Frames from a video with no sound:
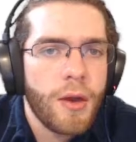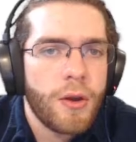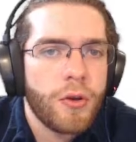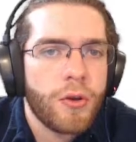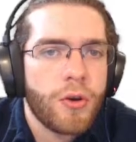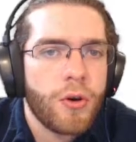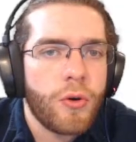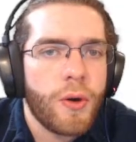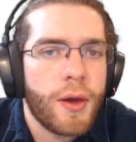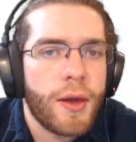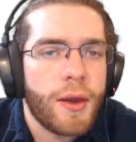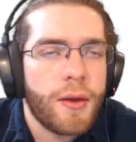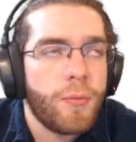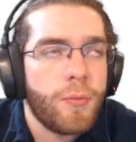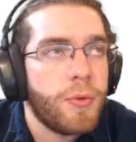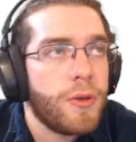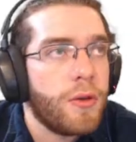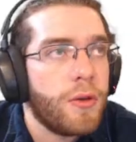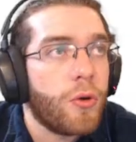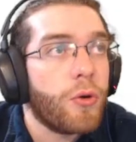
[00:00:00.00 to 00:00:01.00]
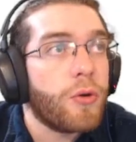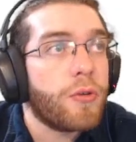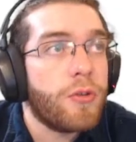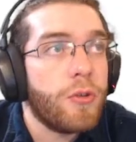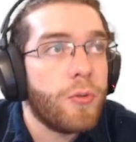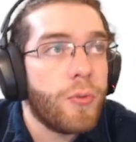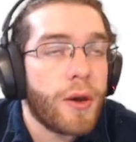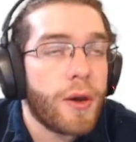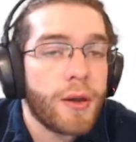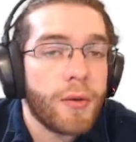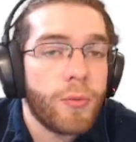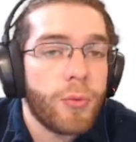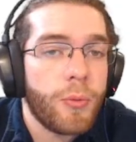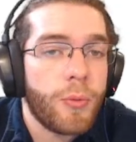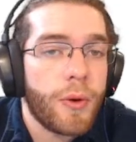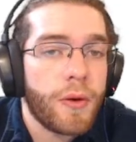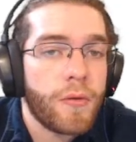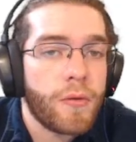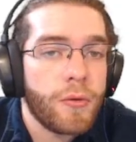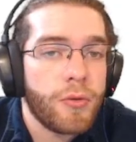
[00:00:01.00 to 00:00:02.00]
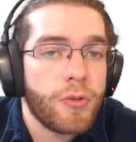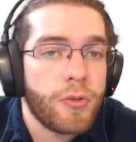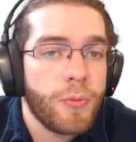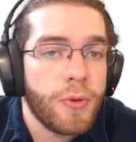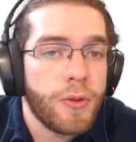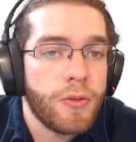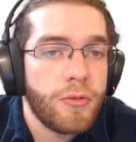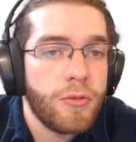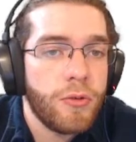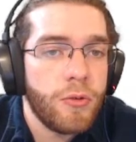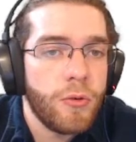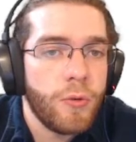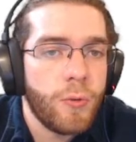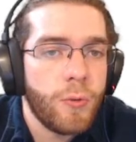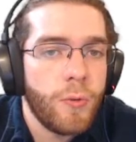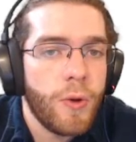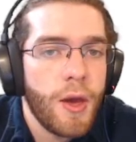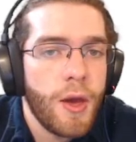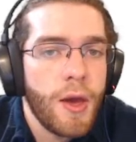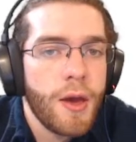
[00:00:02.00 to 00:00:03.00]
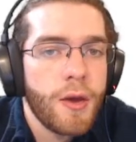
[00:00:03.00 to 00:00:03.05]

to go ahead and be, or excuse me, I can put my rows to be 2.